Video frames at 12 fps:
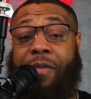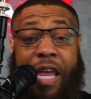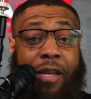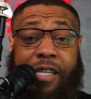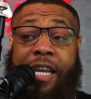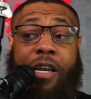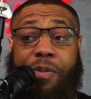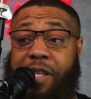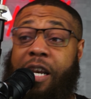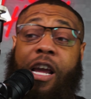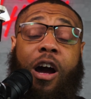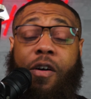They end up
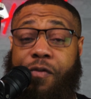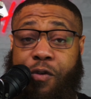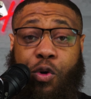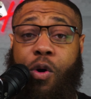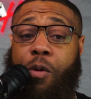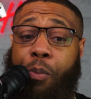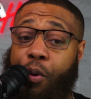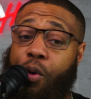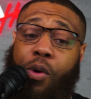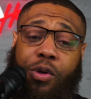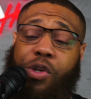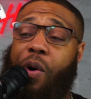sending off Jordan
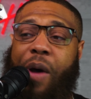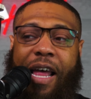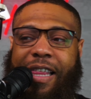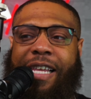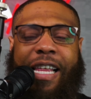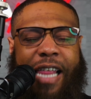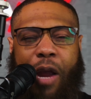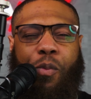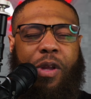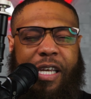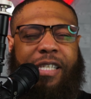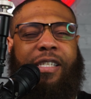Poole. So I think that that
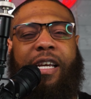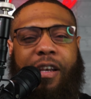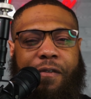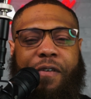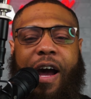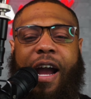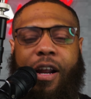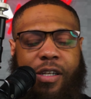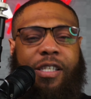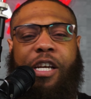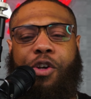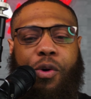really signify or
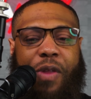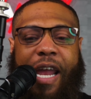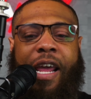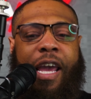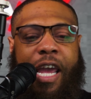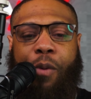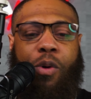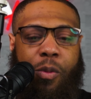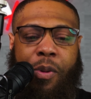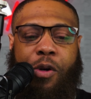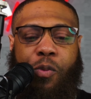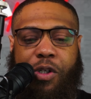signal that he would
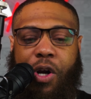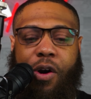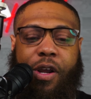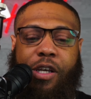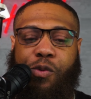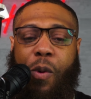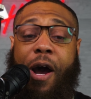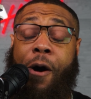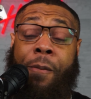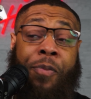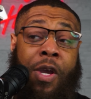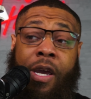have been returning as
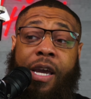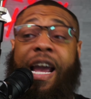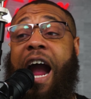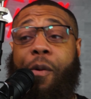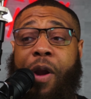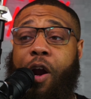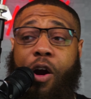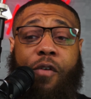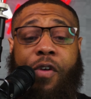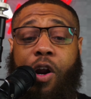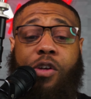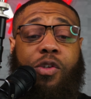well. Kyrie
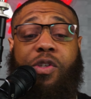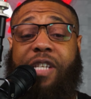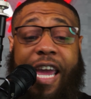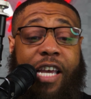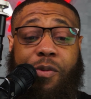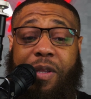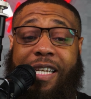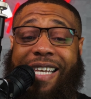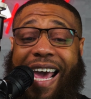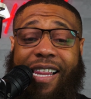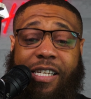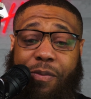Irving also stays with the
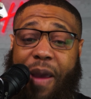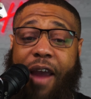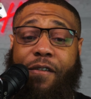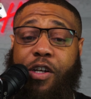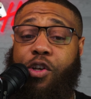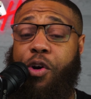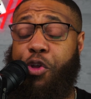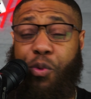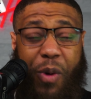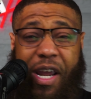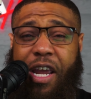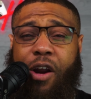Dallas Mavericks on a
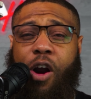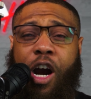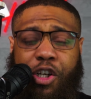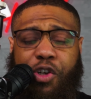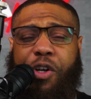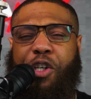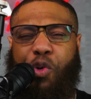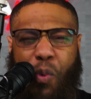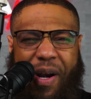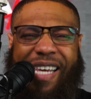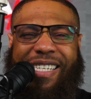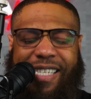three-year, one hundred
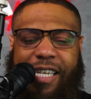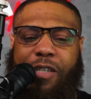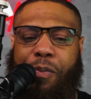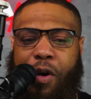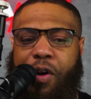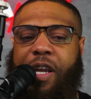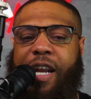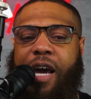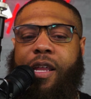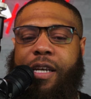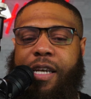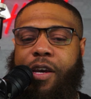twenty-six million
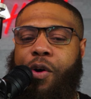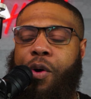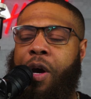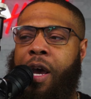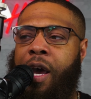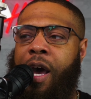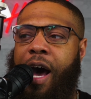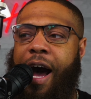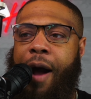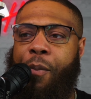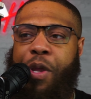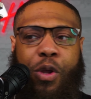dollar deal.
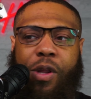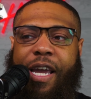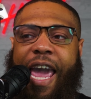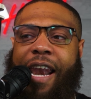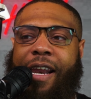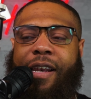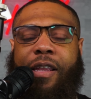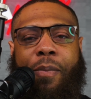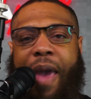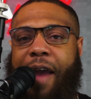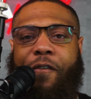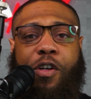Um, when you look at it, the
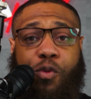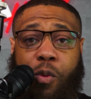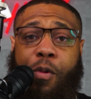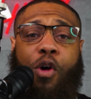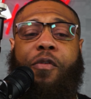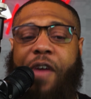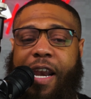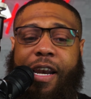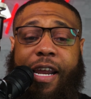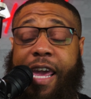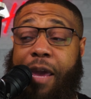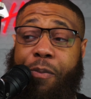Mavericks were motivated
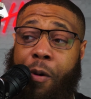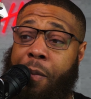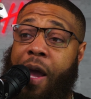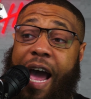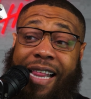to keep him.